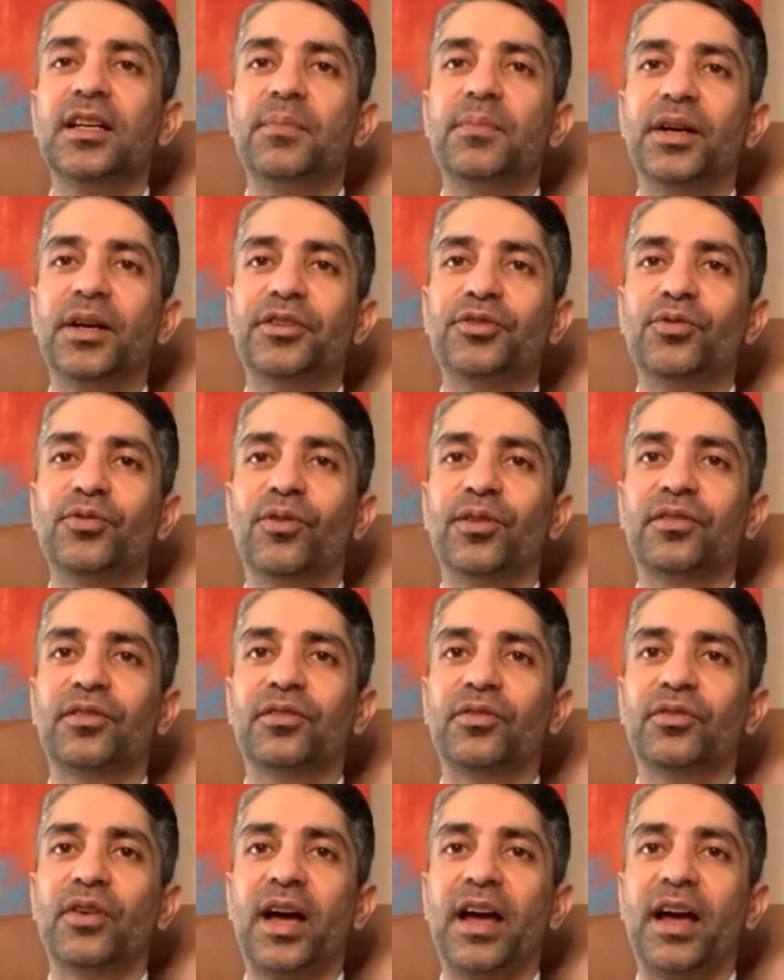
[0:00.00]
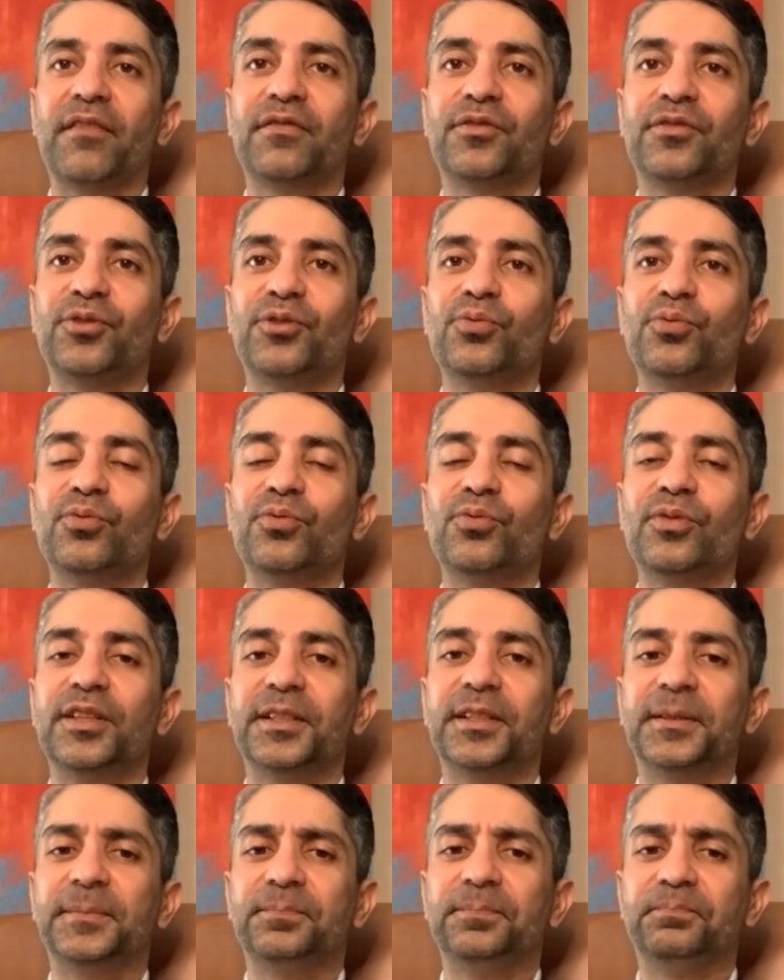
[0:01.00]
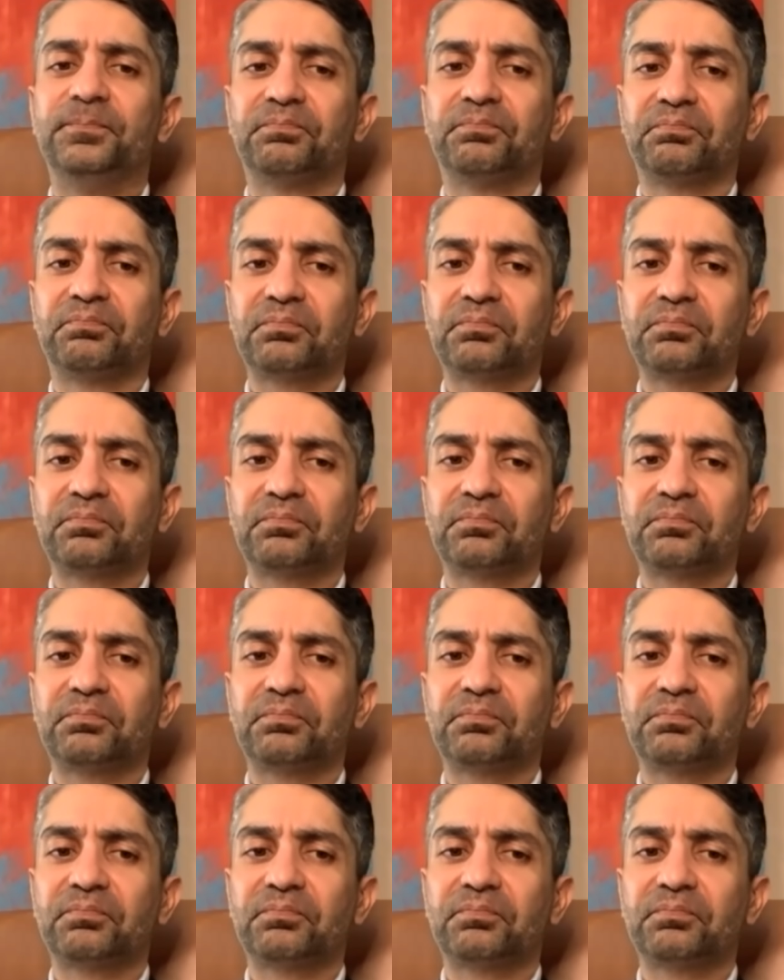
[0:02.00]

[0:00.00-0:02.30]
but you also have to um,